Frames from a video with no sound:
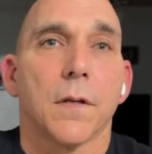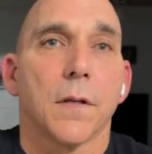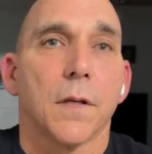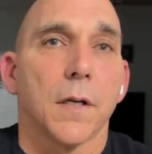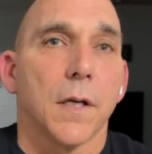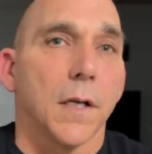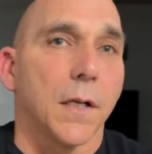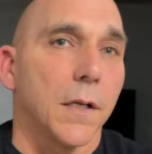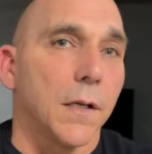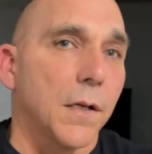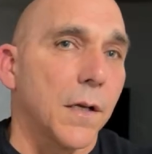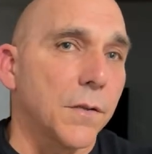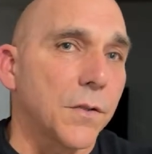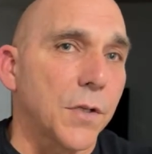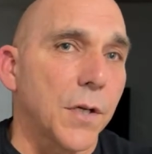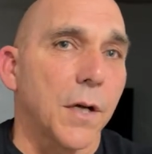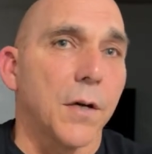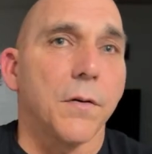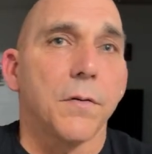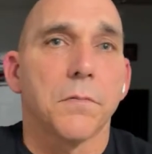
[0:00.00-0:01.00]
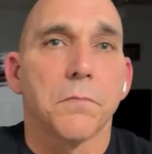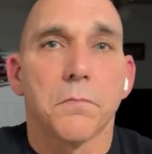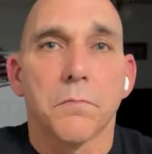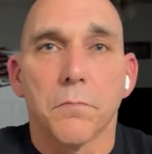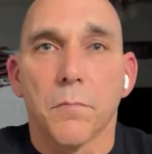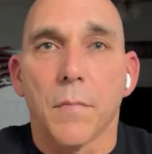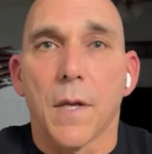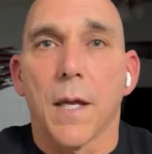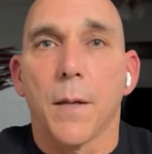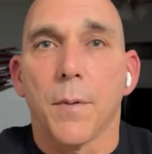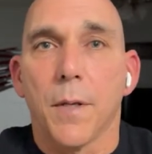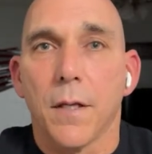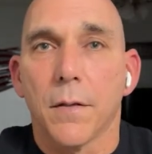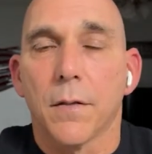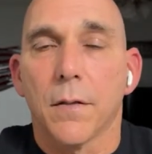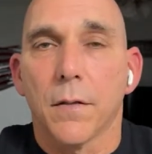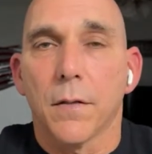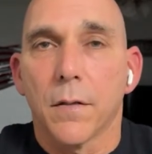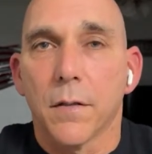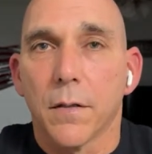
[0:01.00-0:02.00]
In a nutshell, maybe
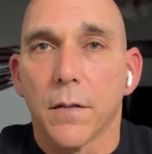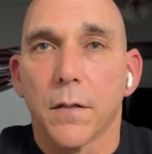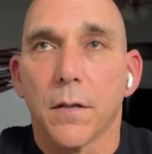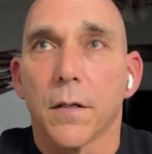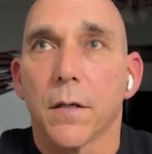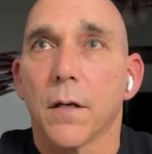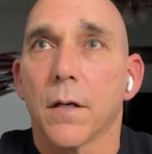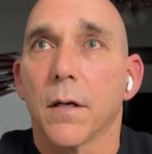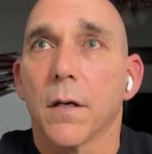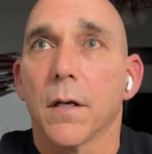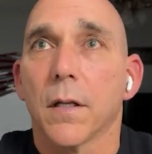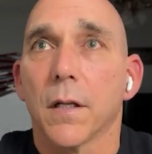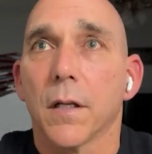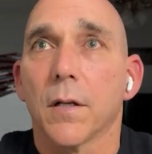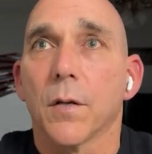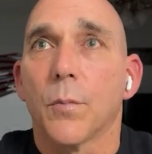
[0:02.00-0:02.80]
a little